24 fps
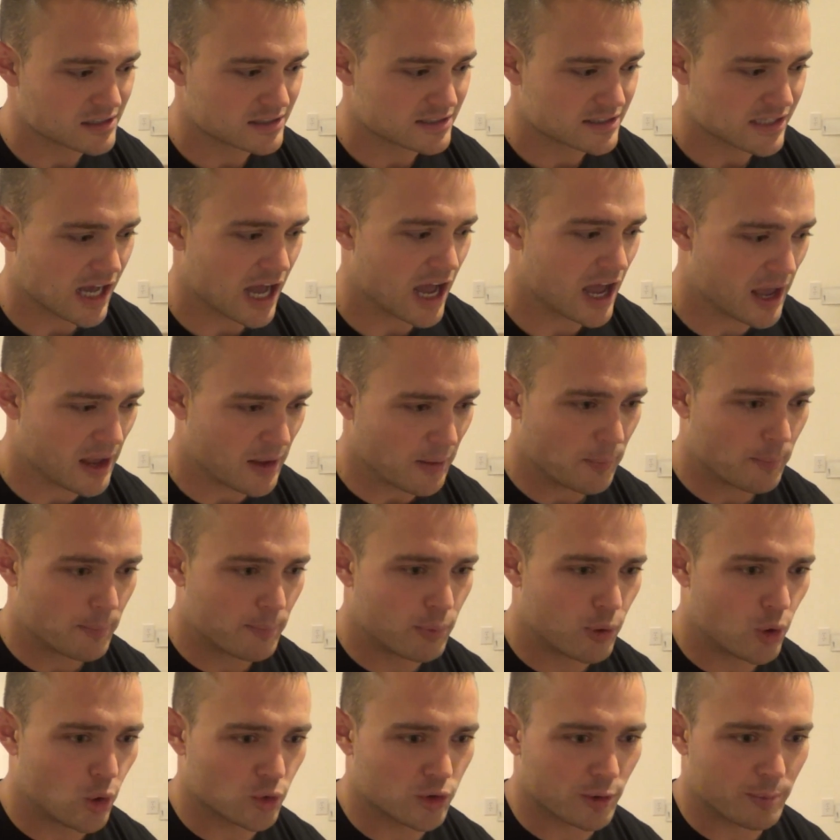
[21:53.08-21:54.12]
I
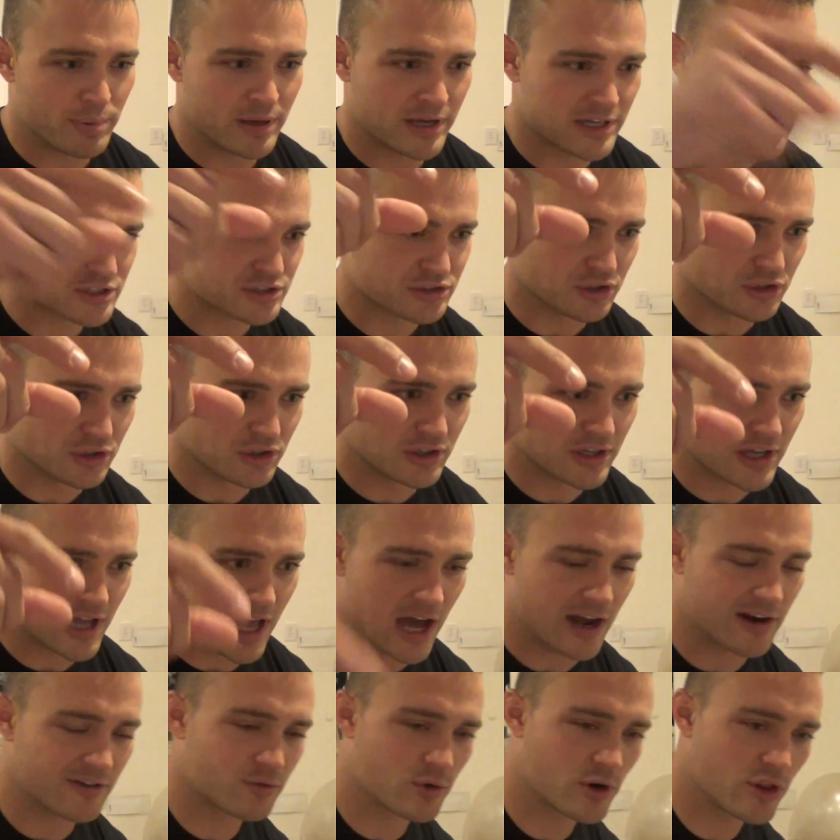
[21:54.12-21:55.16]
pulled a pistol
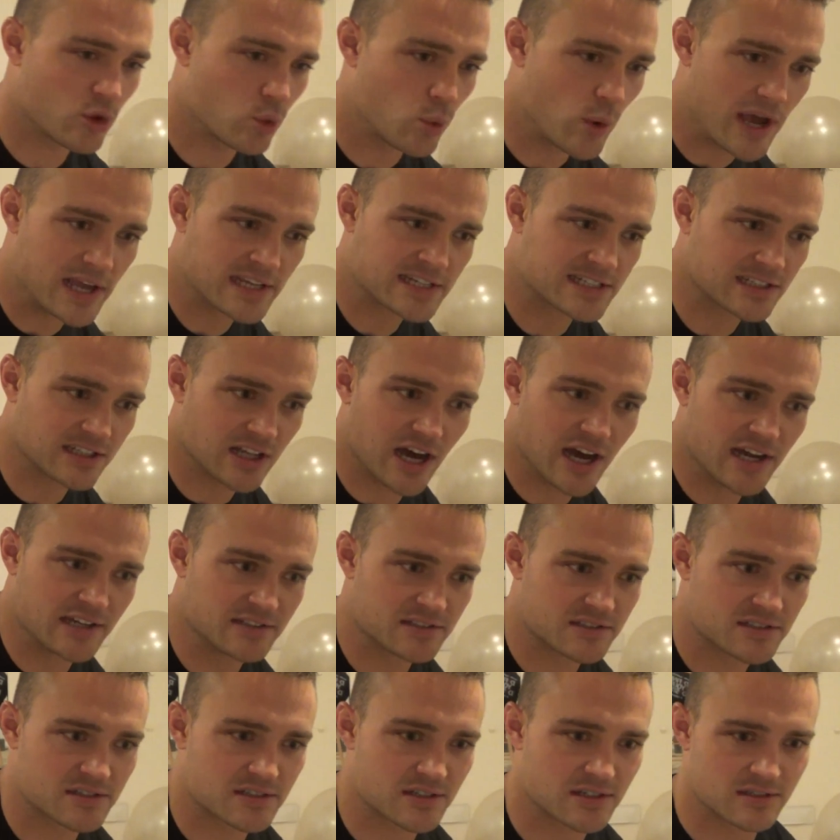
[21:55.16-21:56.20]
out of one of the
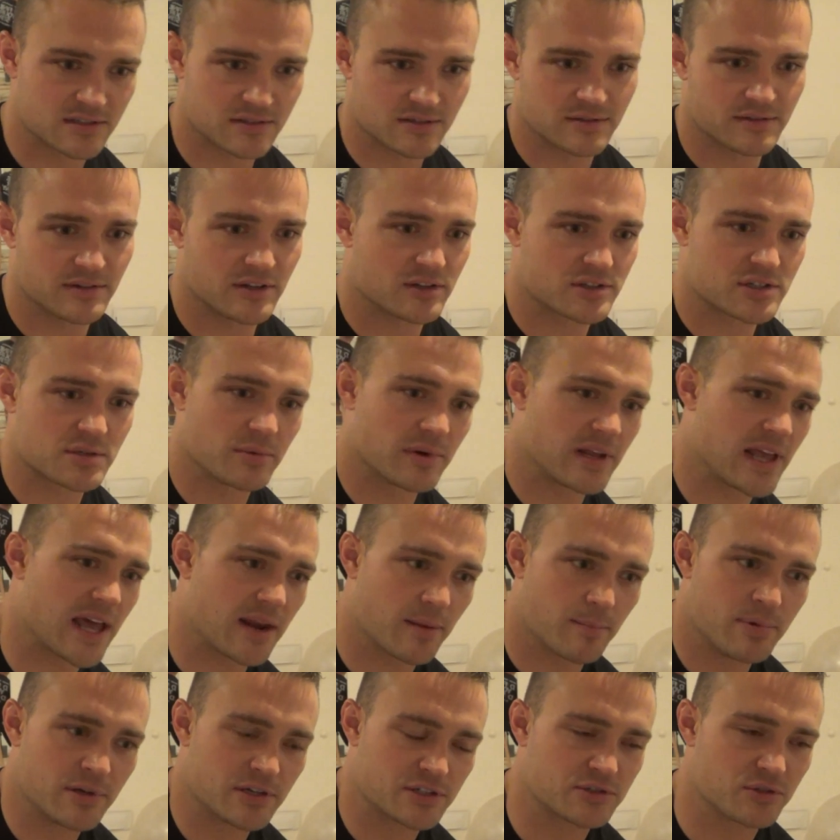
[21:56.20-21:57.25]
waistlines, because you know, somebody had a
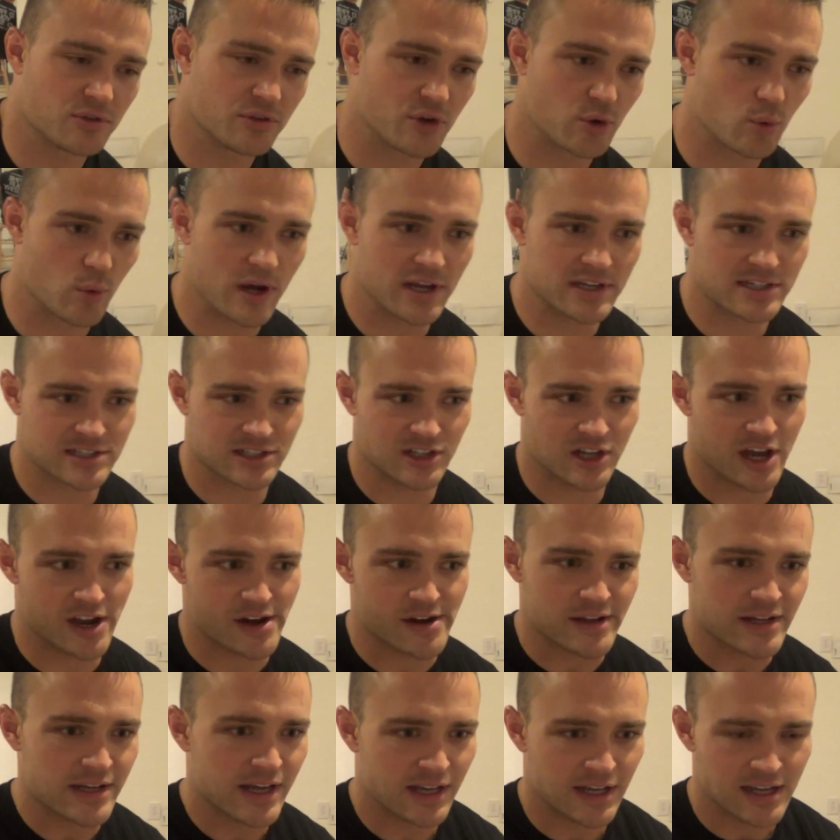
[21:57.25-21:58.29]
pistol in their waistline.
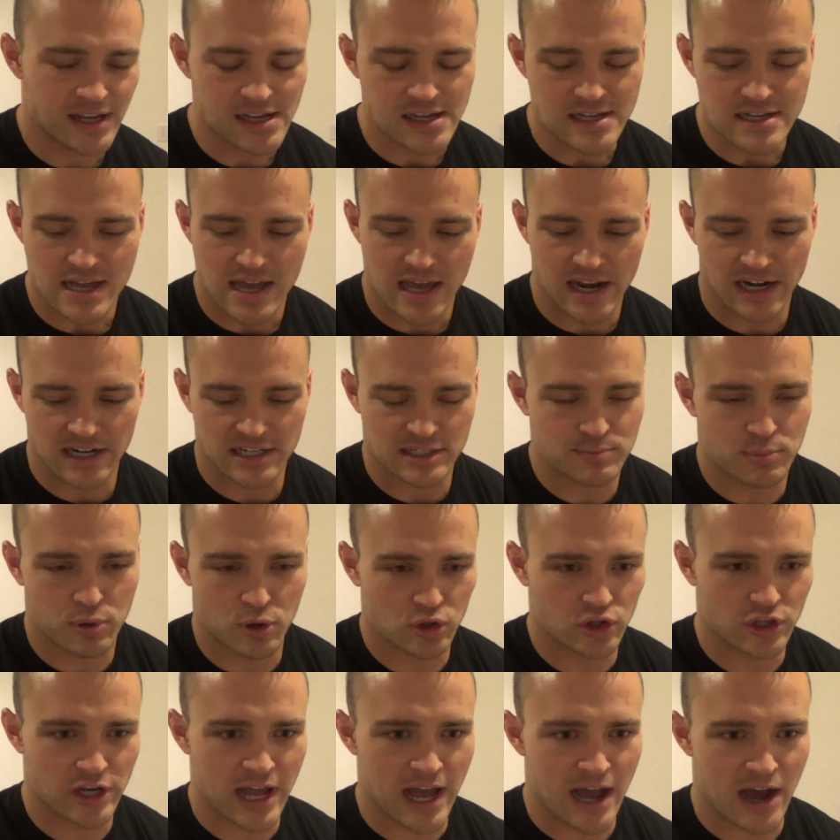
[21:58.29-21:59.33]
And I just
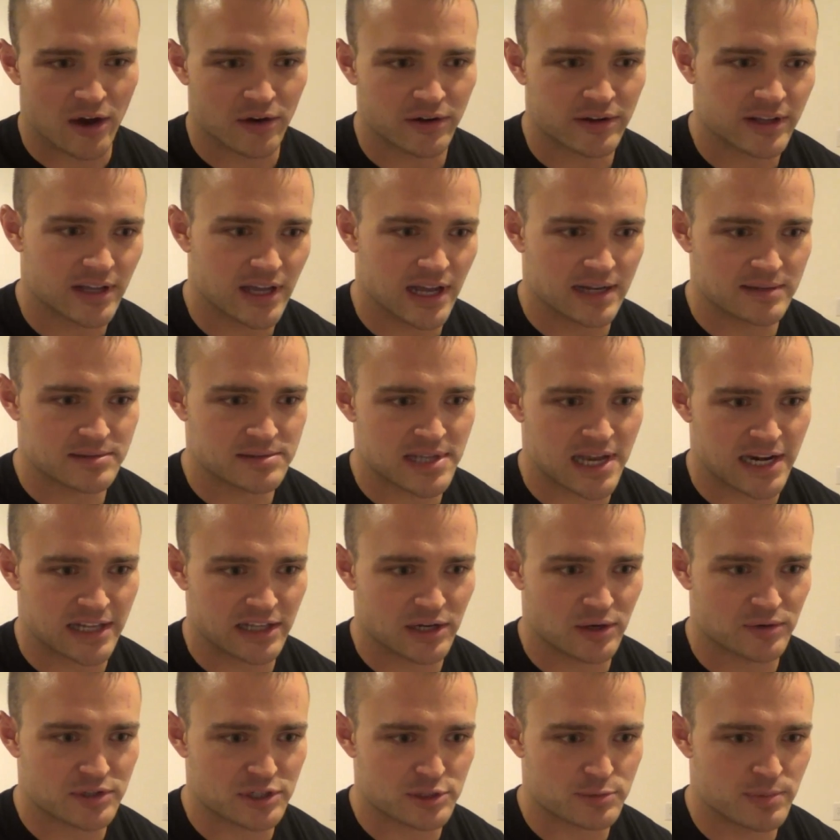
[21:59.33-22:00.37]
pulled it out and I'm standing there
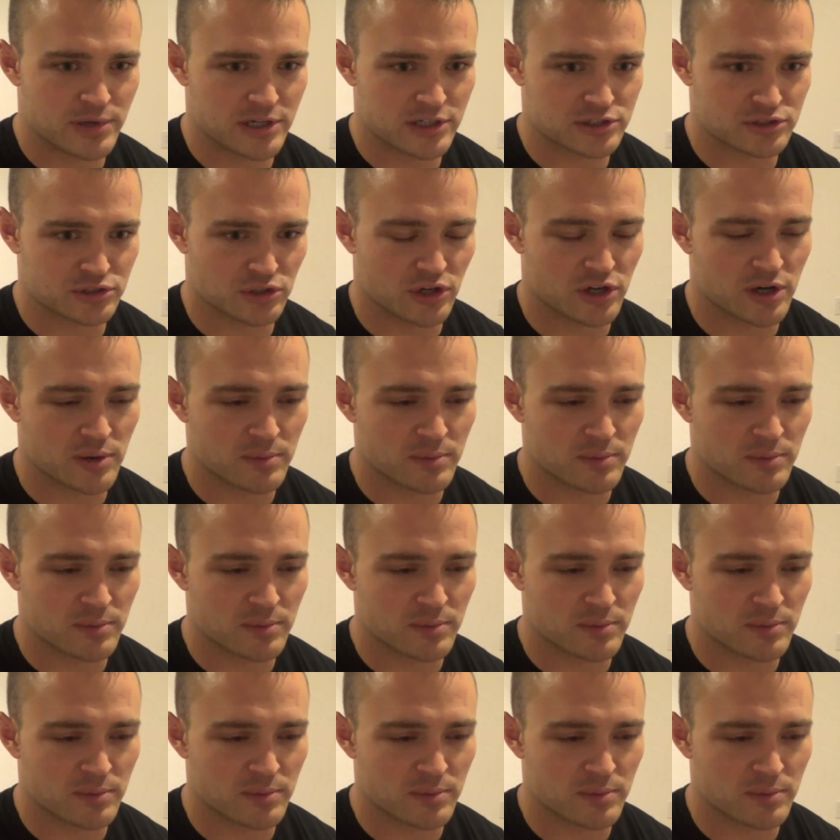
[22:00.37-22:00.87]
with this pistol, and